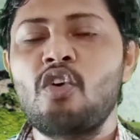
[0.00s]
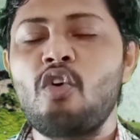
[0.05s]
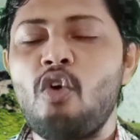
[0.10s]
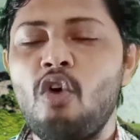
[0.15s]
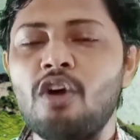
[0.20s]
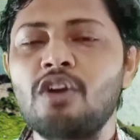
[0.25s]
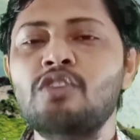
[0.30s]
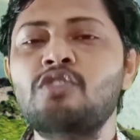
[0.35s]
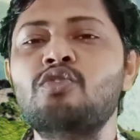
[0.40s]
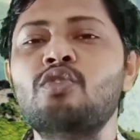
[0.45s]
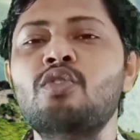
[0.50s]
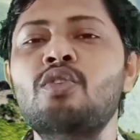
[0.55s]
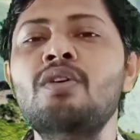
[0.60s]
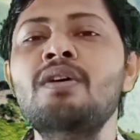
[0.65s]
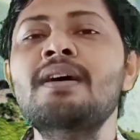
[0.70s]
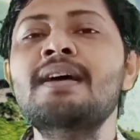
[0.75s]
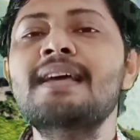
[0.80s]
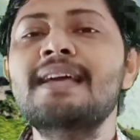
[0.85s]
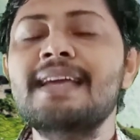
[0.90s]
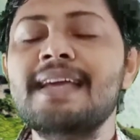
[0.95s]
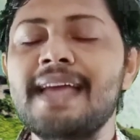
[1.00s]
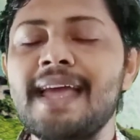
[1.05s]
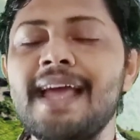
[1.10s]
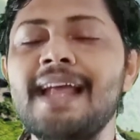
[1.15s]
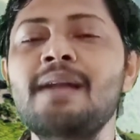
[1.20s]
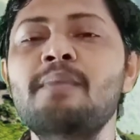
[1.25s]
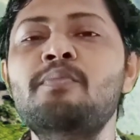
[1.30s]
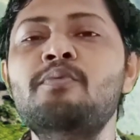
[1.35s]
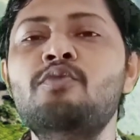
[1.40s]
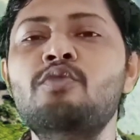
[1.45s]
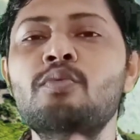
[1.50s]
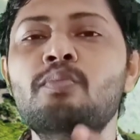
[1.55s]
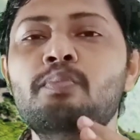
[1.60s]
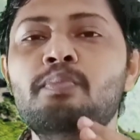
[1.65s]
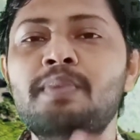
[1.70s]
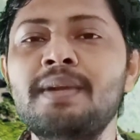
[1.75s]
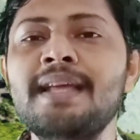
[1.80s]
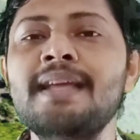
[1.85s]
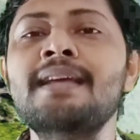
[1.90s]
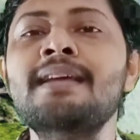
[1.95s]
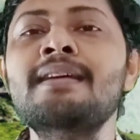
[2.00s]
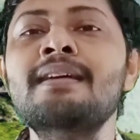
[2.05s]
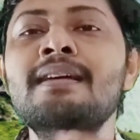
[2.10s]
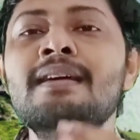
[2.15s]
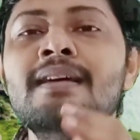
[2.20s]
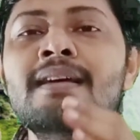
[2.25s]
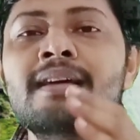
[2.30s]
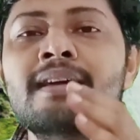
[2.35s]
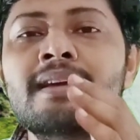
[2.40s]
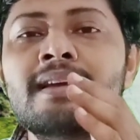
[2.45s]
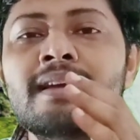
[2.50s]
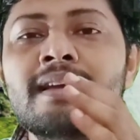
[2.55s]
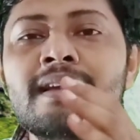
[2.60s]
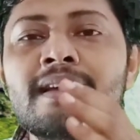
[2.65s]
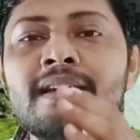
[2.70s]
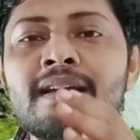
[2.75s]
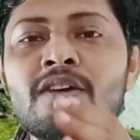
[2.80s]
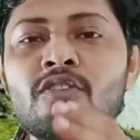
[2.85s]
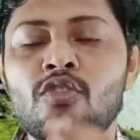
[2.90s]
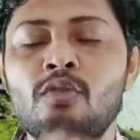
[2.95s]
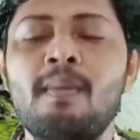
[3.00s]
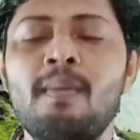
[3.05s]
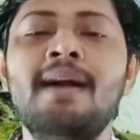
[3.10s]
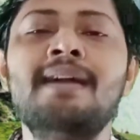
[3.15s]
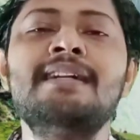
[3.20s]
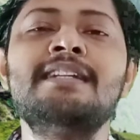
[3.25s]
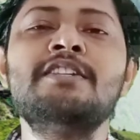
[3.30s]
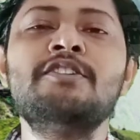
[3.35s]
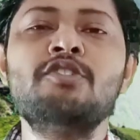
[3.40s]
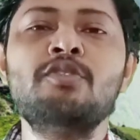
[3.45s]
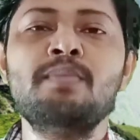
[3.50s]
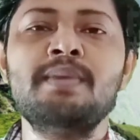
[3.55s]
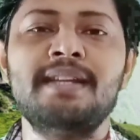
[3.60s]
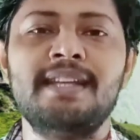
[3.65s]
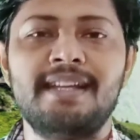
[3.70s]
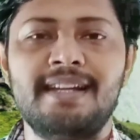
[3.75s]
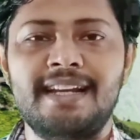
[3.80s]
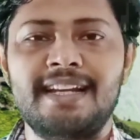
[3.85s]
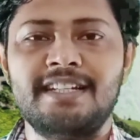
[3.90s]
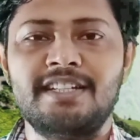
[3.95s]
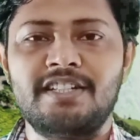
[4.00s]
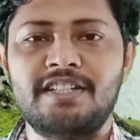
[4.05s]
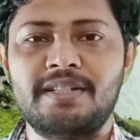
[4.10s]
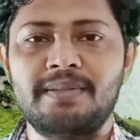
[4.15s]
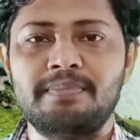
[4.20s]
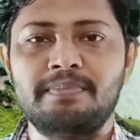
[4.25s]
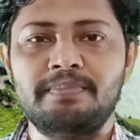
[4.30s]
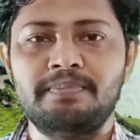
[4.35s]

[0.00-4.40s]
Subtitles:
also helped to bring Romanticism in England.